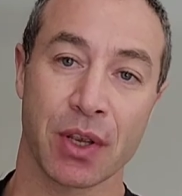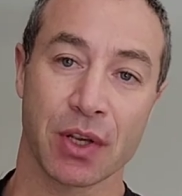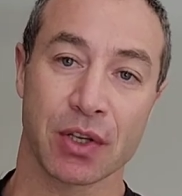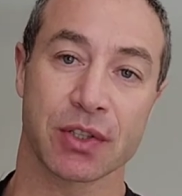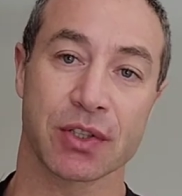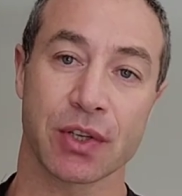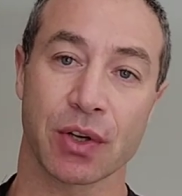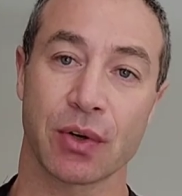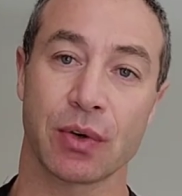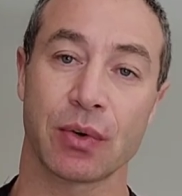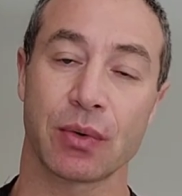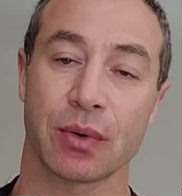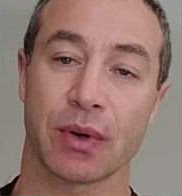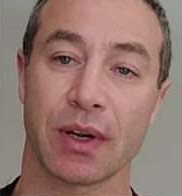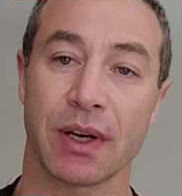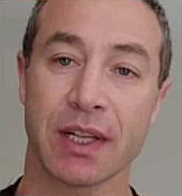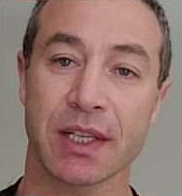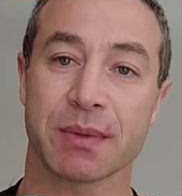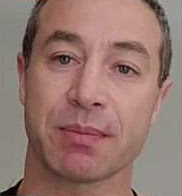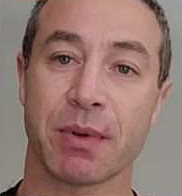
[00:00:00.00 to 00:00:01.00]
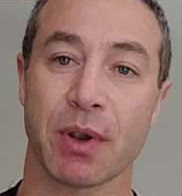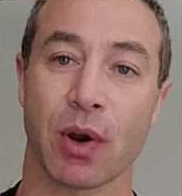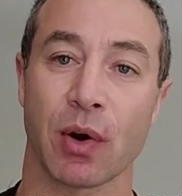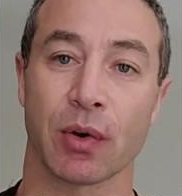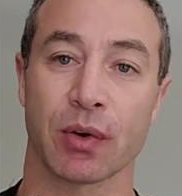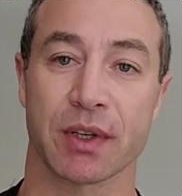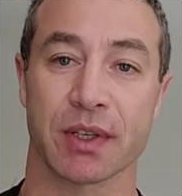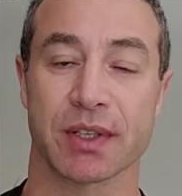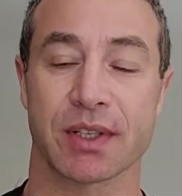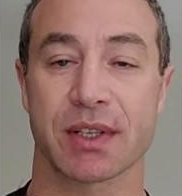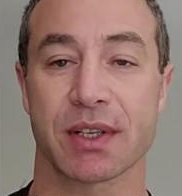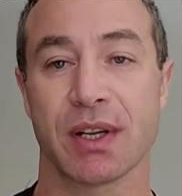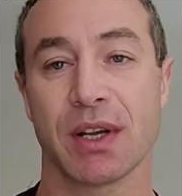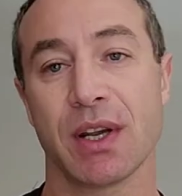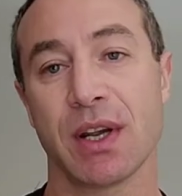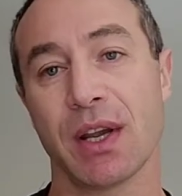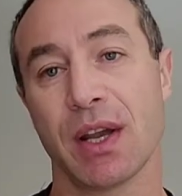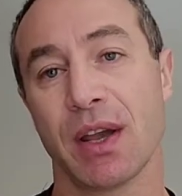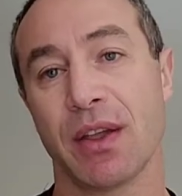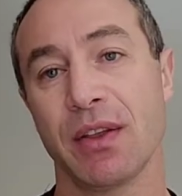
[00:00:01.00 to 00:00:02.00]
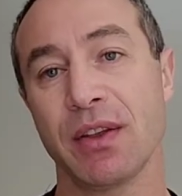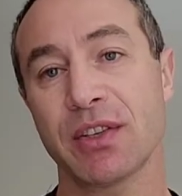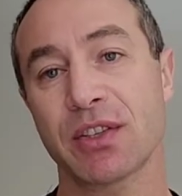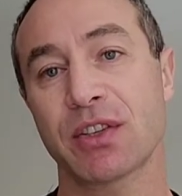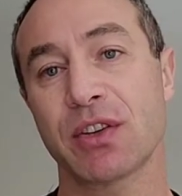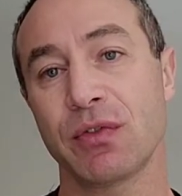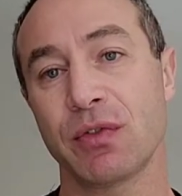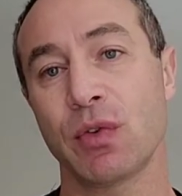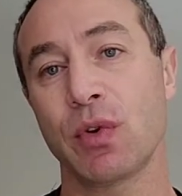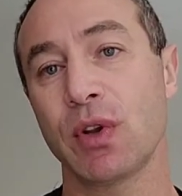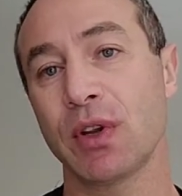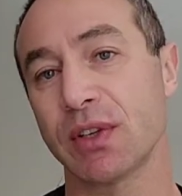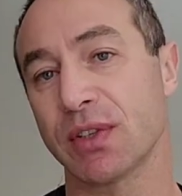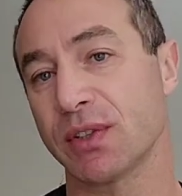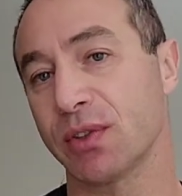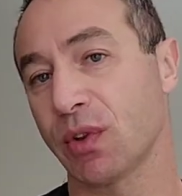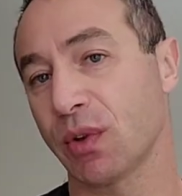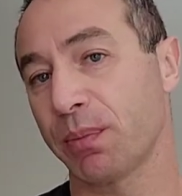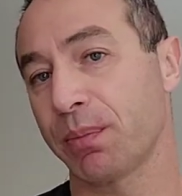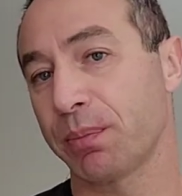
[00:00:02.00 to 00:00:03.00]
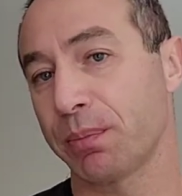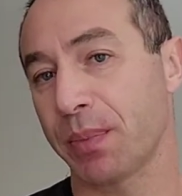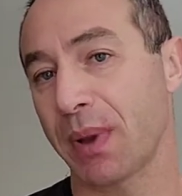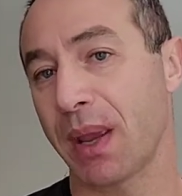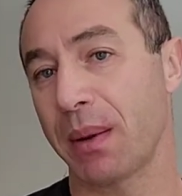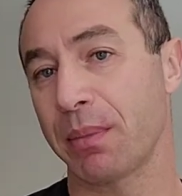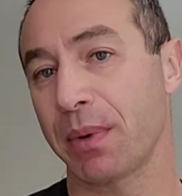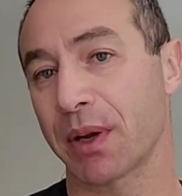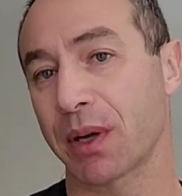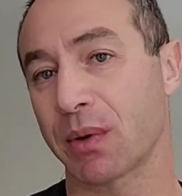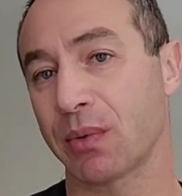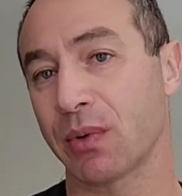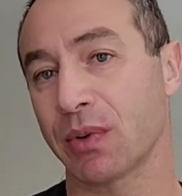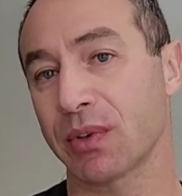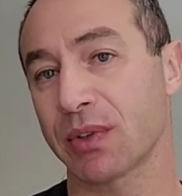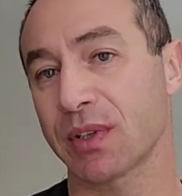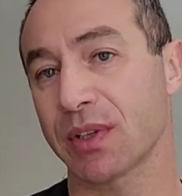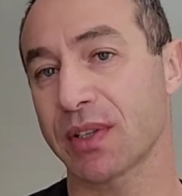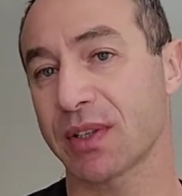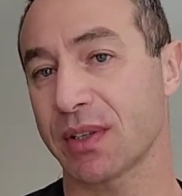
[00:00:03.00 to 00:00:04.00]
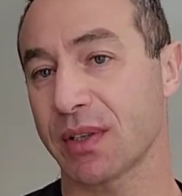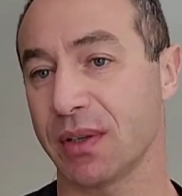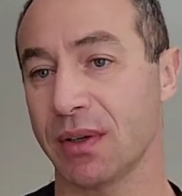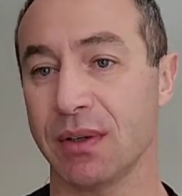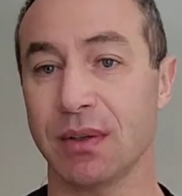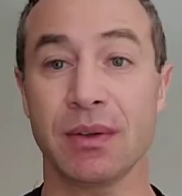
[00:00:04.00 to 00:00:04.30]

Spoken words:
So let's be honest, this review is not paid by Qantas.